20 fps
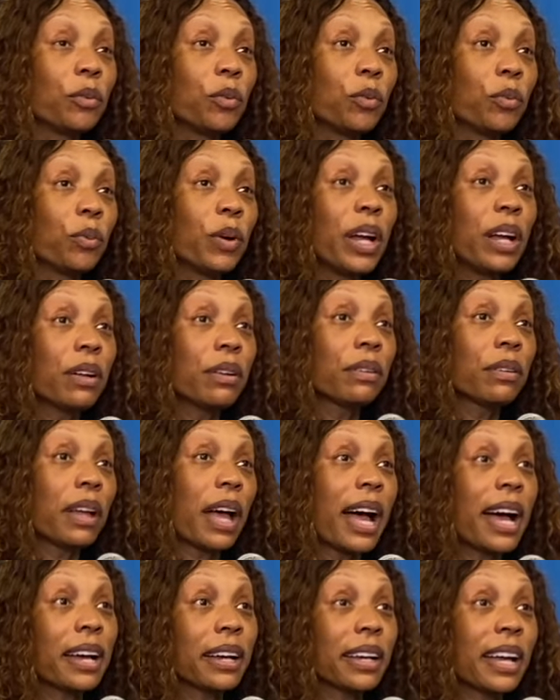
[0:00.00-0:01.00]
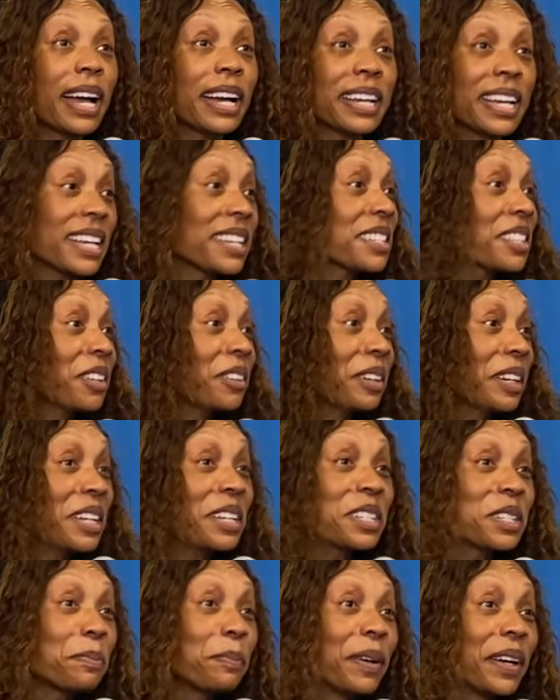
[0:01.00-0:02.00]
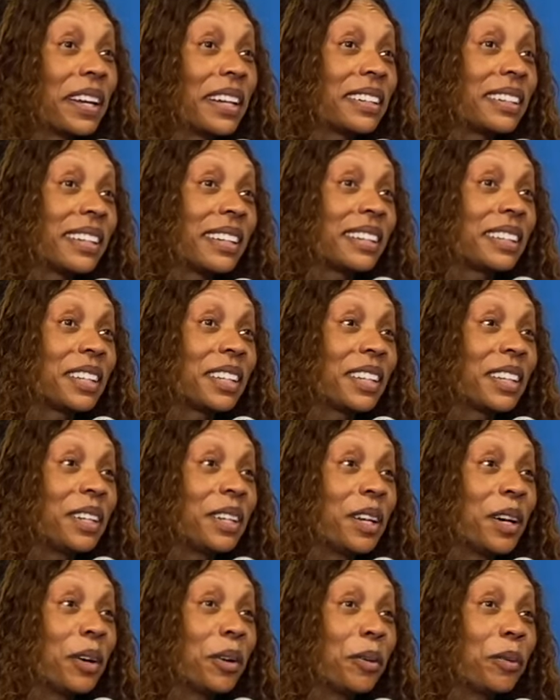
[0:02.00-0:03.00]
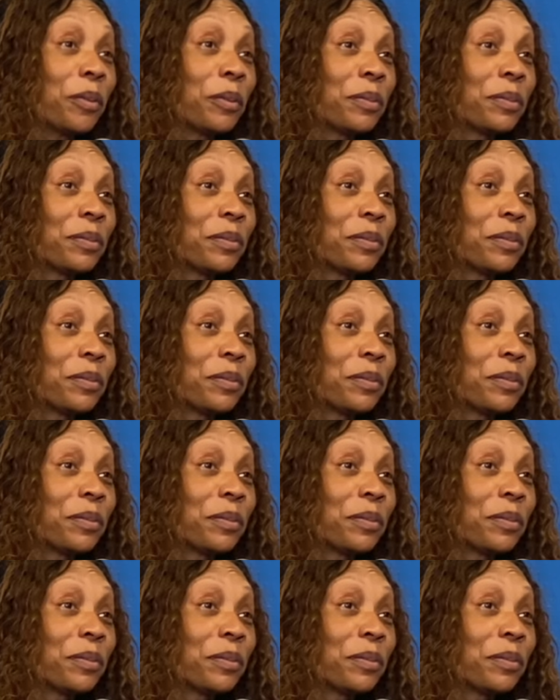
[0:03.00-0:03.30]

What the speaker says: Well, I guess there is, but, you know,